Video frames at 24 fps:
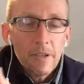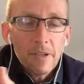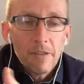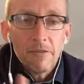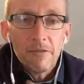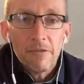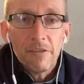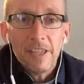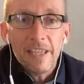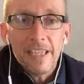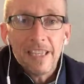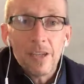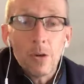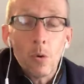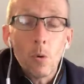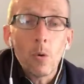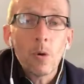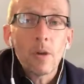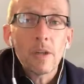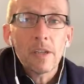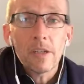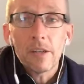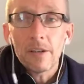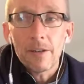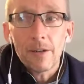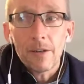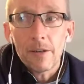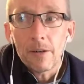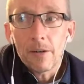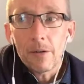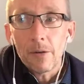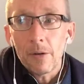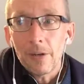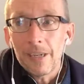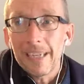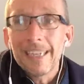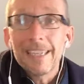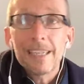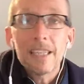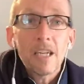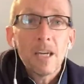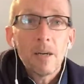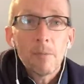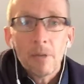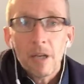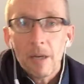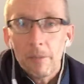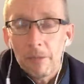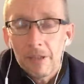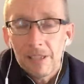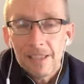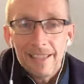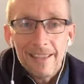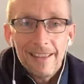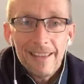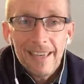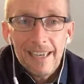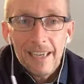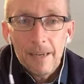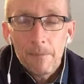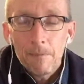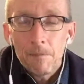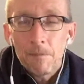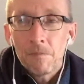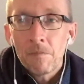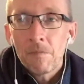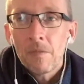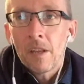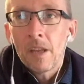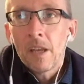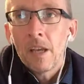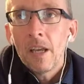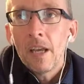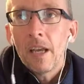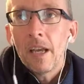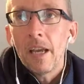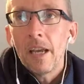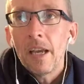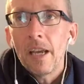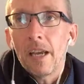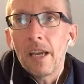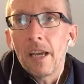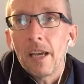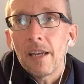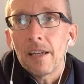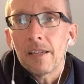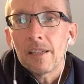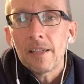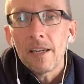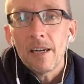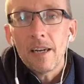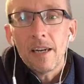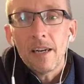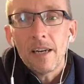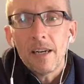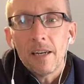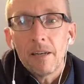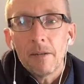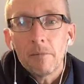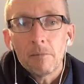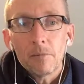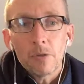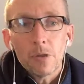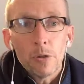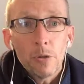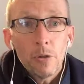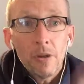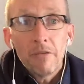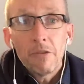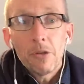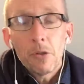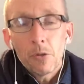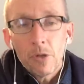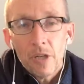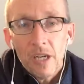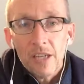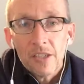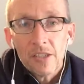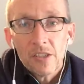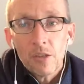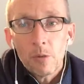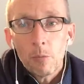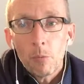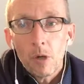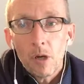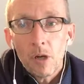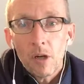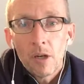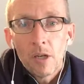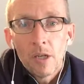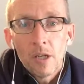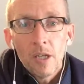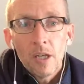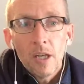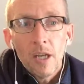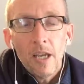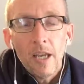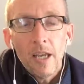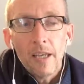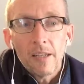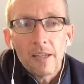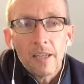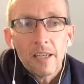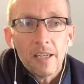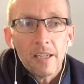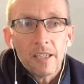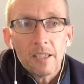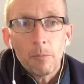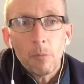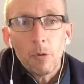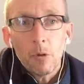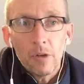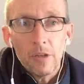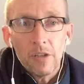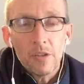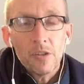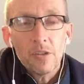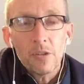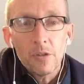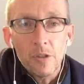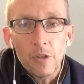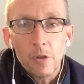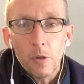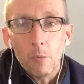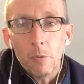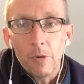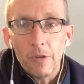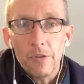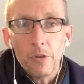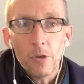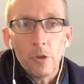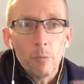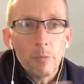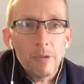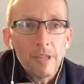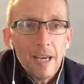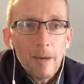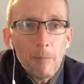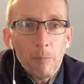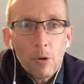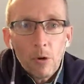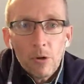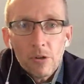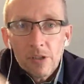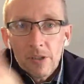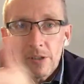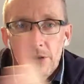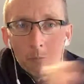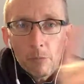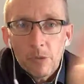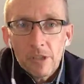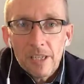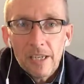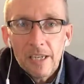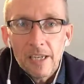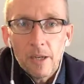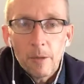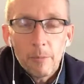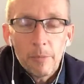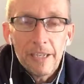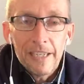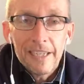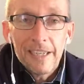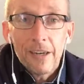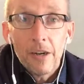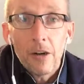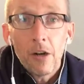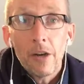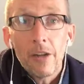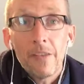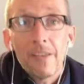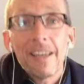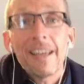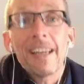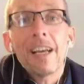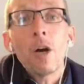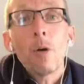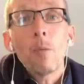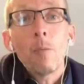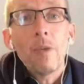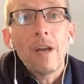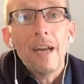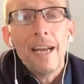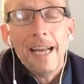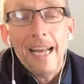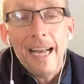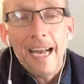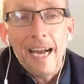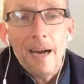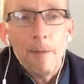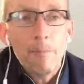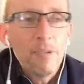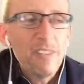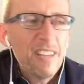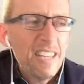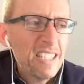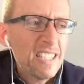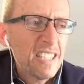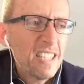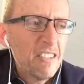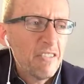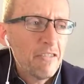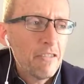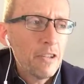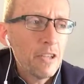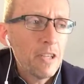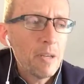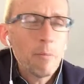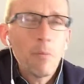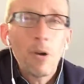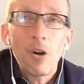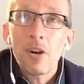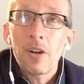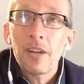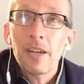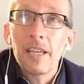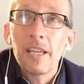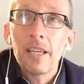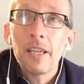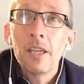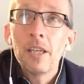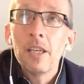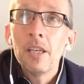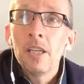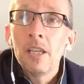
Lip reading: fee going or income coming to them, and you have a new customer, and the customer is with you, but that person was an intermediary that helped that happen. That's an affiliate marketing.